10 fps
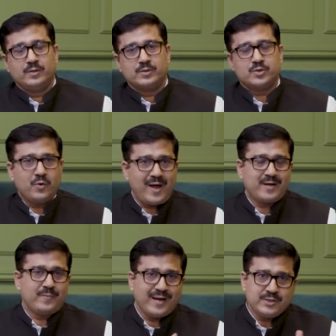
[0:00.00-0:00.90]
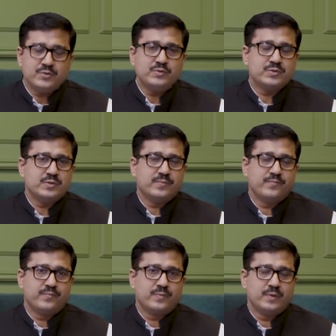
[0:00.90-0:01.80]
So at BYJU'S,
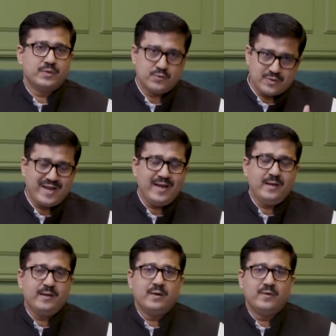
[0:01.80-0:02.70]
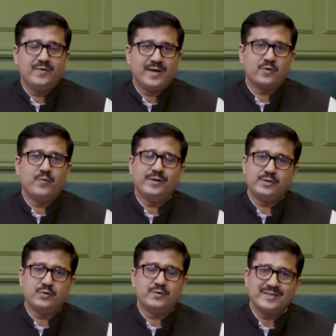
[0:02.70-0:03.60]
today we are
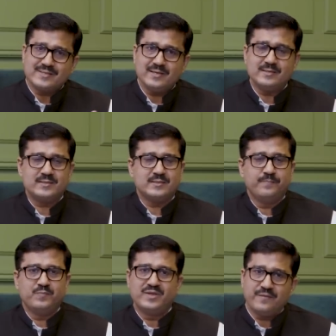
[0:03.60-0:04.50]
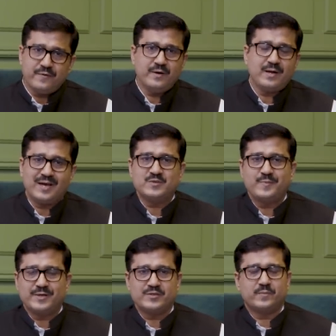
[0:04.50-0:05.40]
going to discuss different
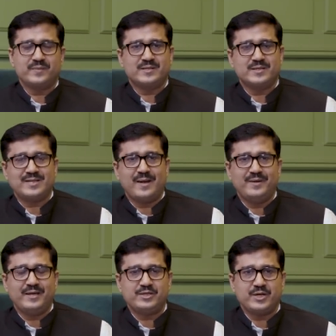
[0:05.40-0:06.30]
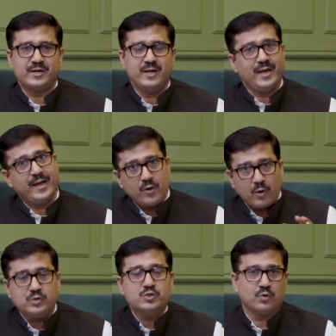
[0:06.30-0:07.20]
aspects of this examination, and
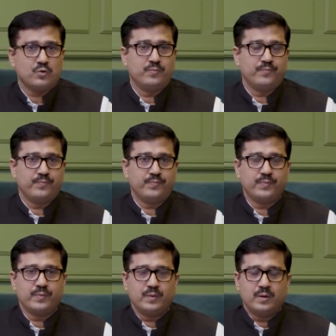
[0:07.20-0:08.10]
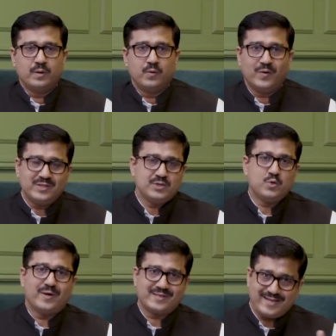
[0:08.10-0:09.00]
also once
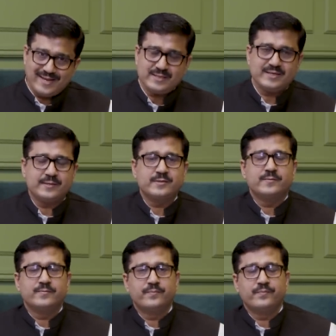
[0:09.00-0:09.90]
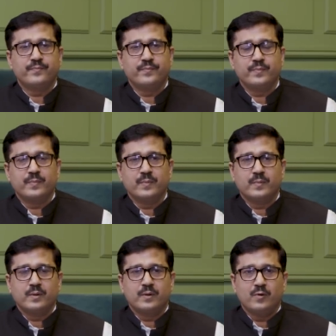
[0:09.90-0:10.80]
you are selected,
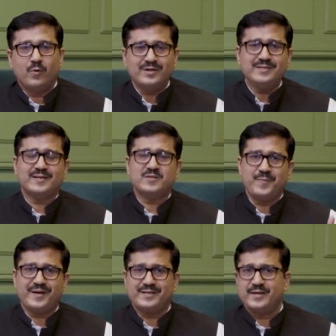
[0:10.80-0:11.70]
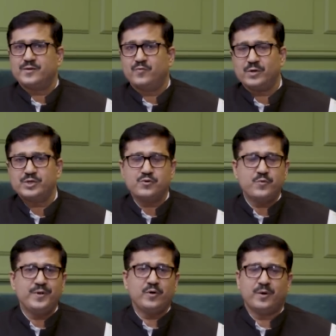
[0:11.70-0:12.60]
what is expected? What
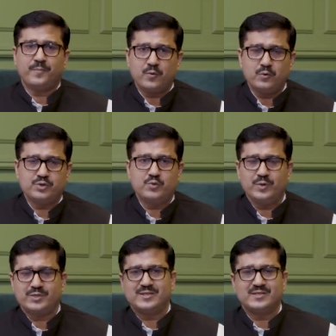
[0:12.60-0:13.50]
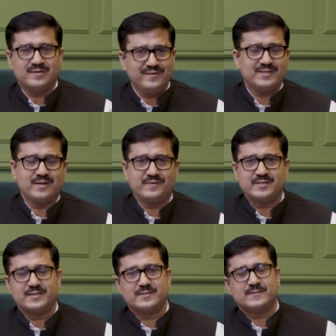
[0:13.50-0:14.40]
should be your approach towards the civil
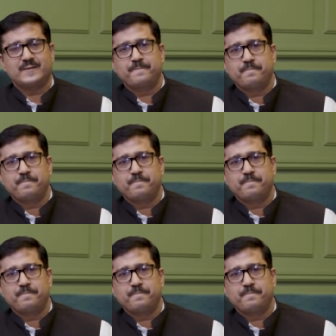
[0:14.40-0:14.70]
services